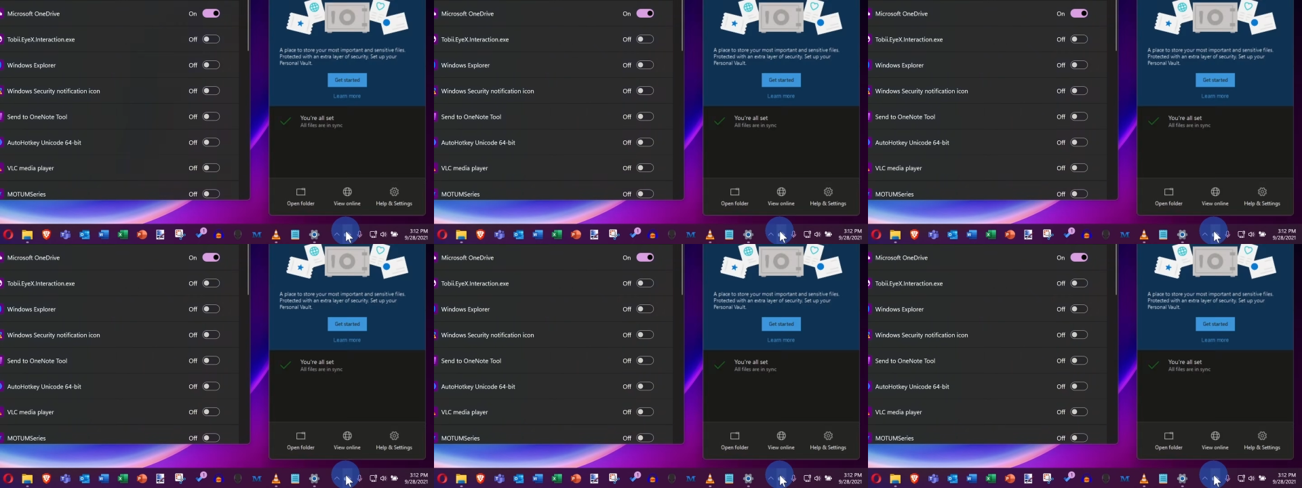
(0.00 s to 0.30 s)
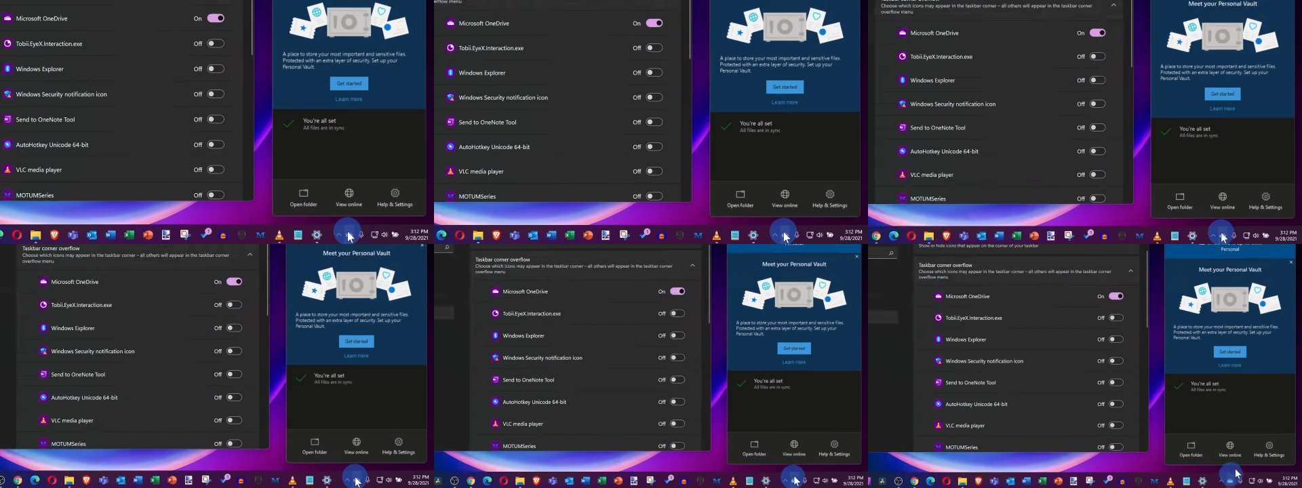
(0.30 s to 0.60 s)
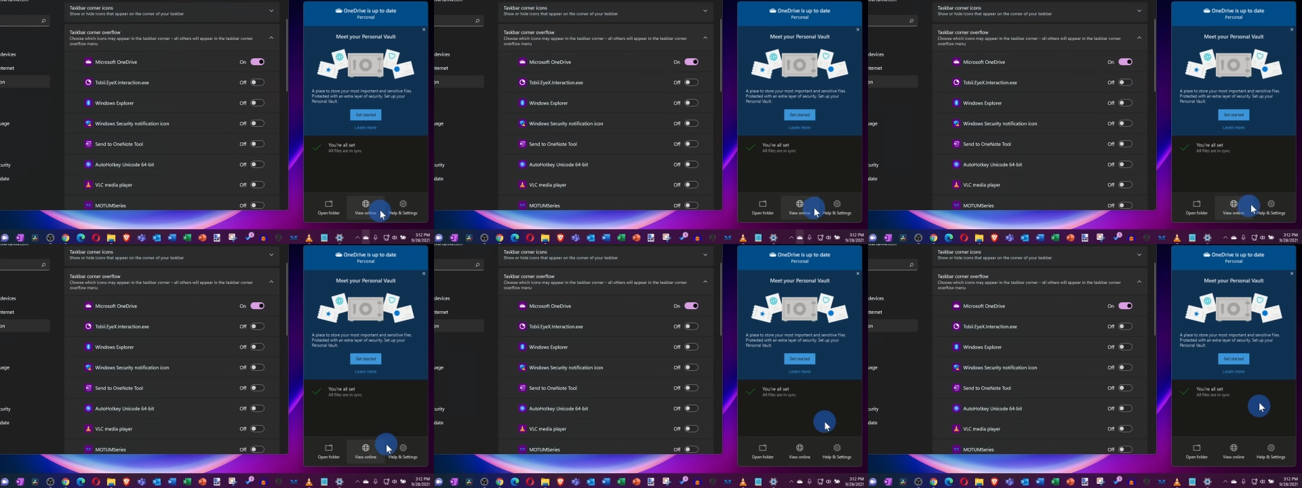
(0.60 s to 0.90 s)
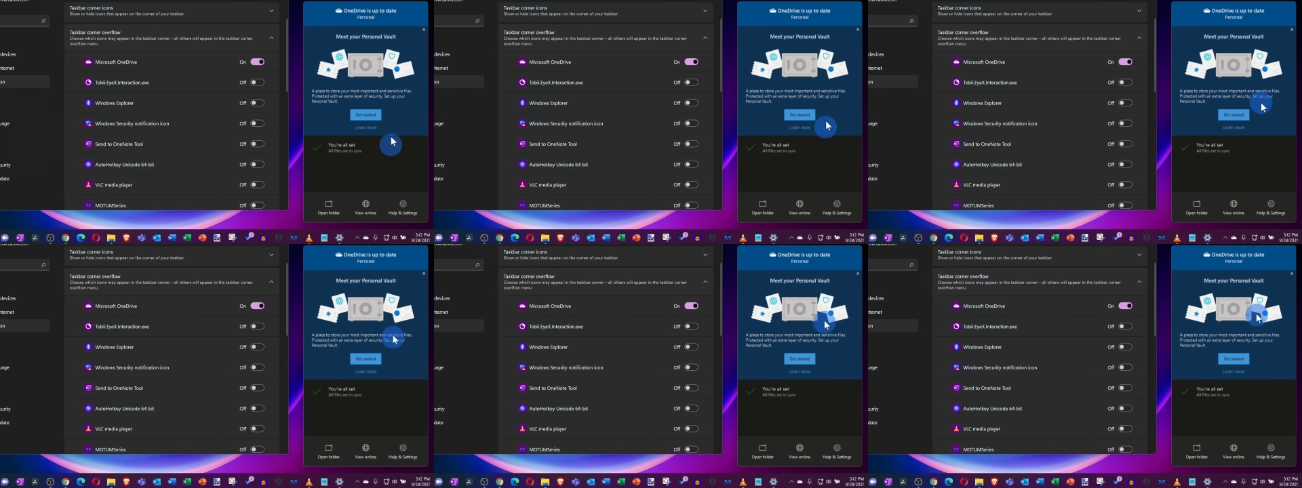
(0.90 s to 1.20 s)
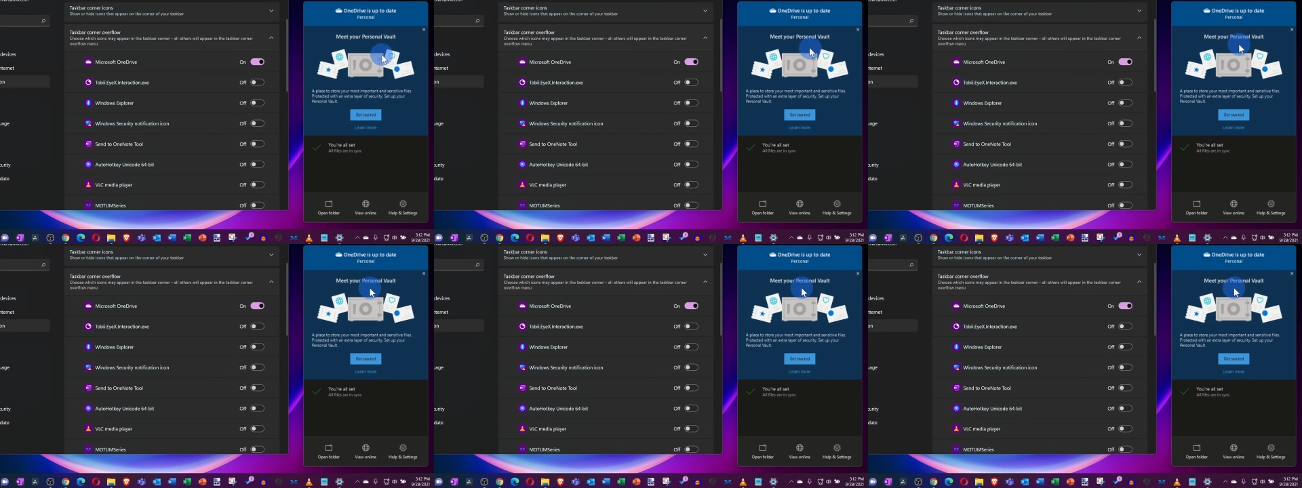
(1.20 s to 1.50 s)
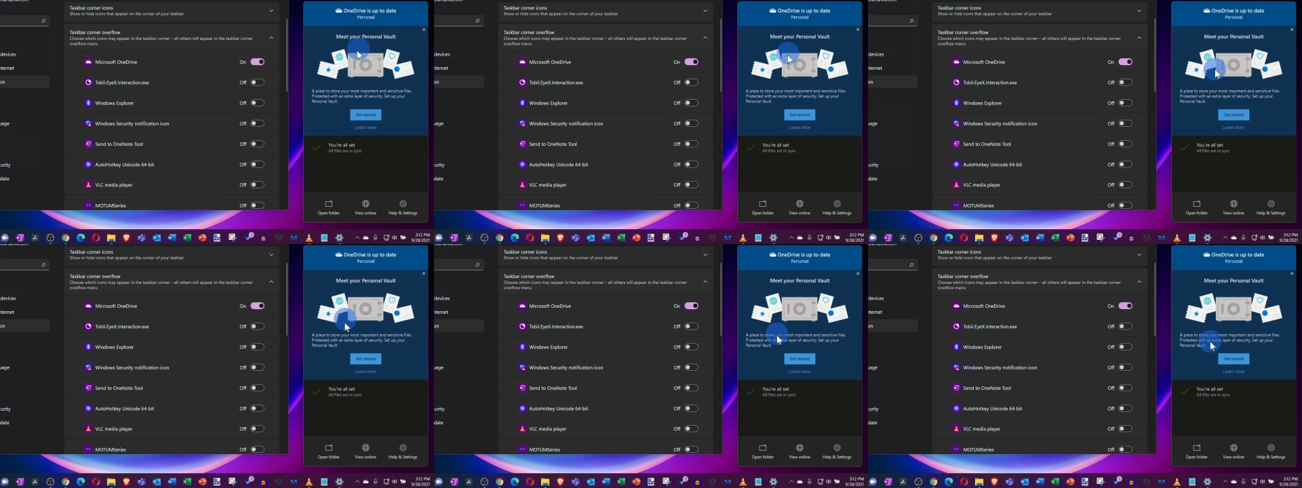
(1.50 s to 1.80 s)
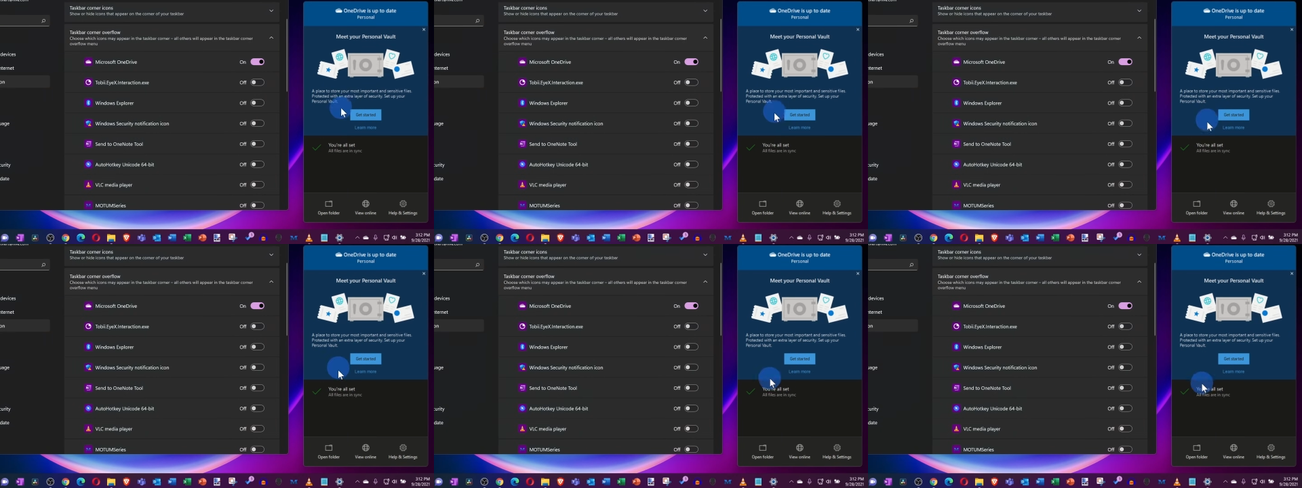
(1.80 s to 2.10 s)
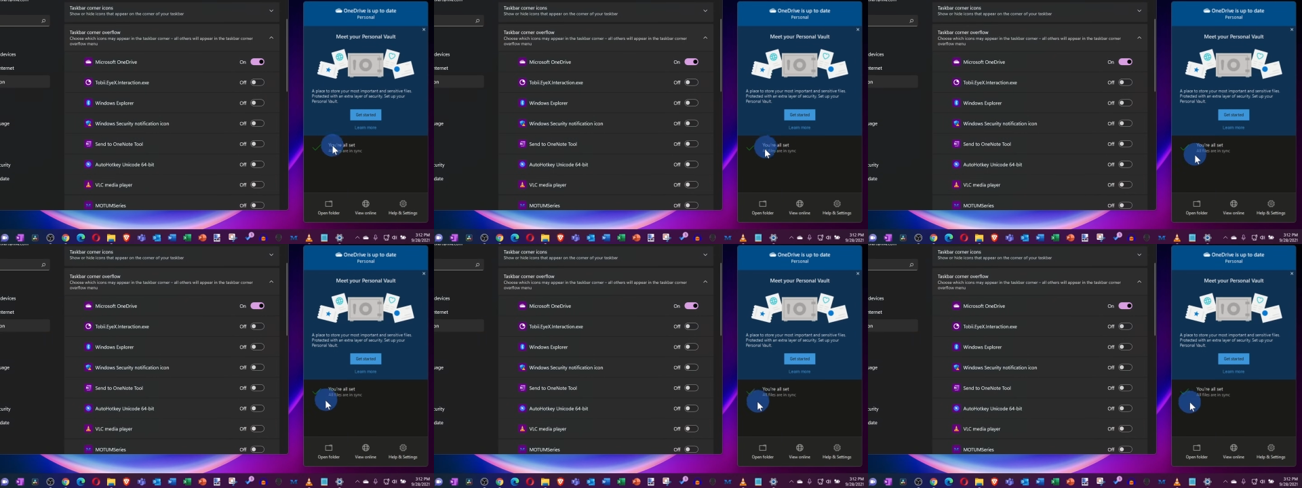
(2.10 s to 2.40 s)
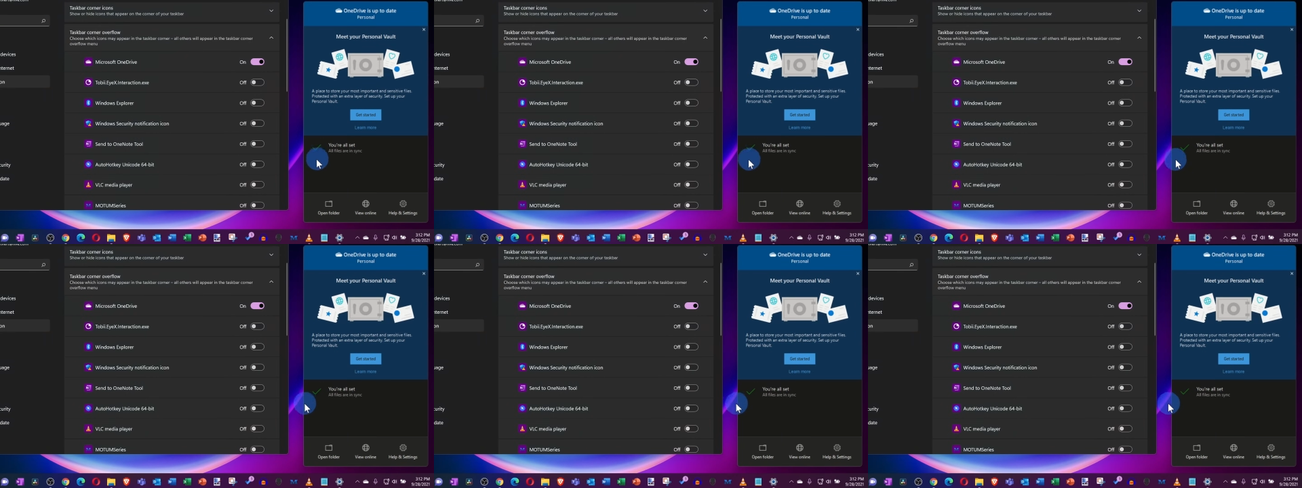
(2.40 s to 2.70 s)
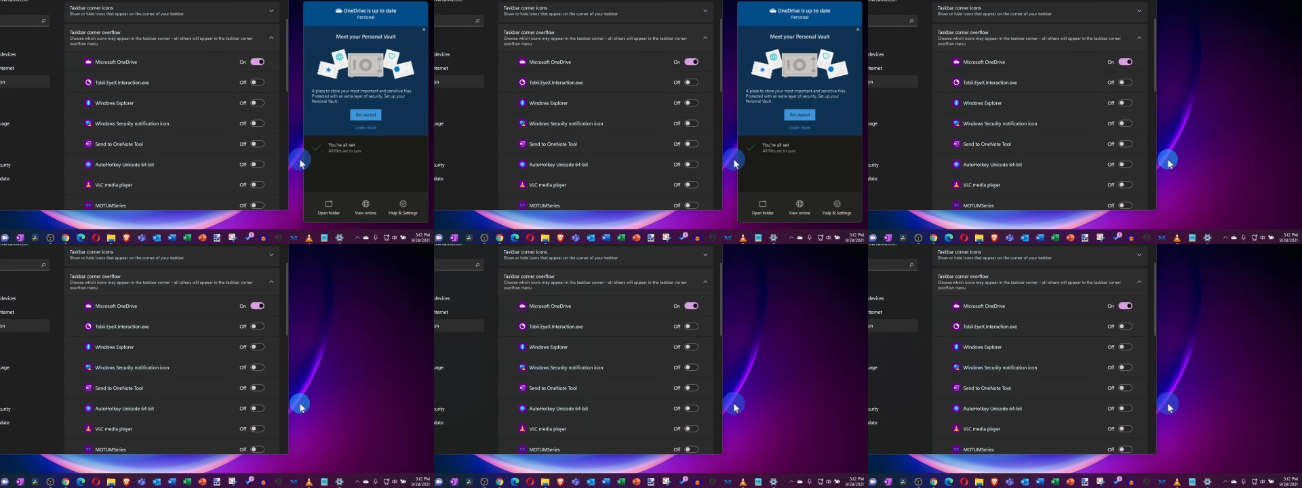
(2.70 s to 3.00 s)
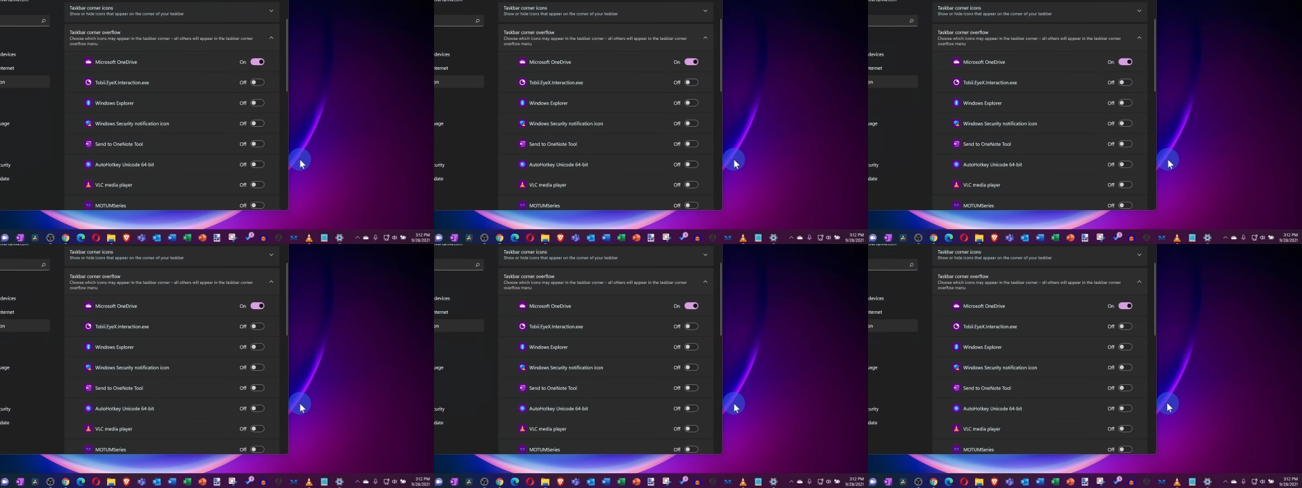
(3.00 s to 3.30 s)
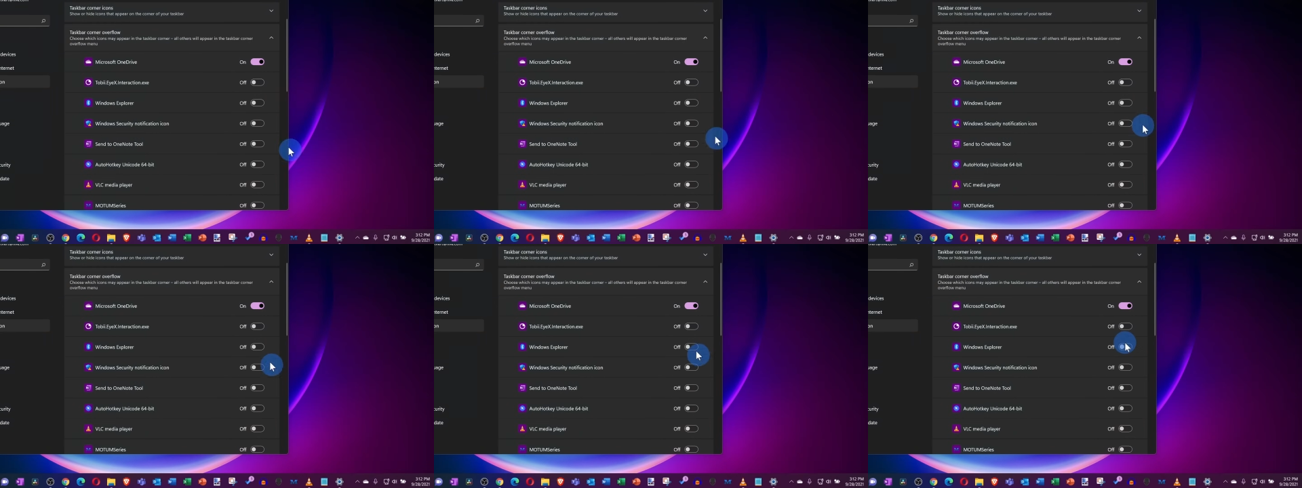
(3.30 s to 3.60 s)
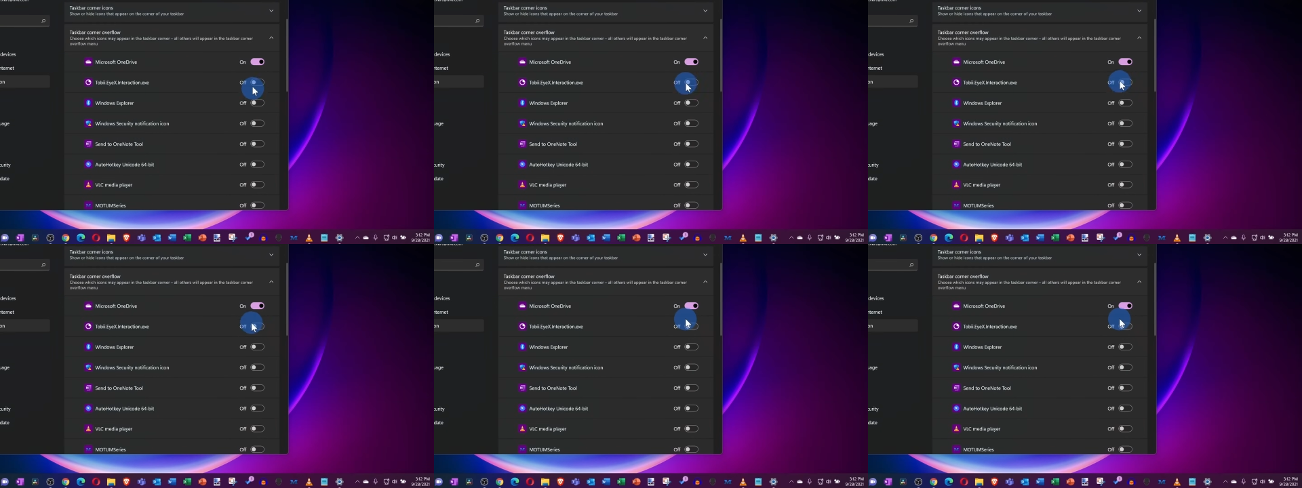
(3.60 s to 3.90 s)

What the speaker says: Nobody's mouth can be seen.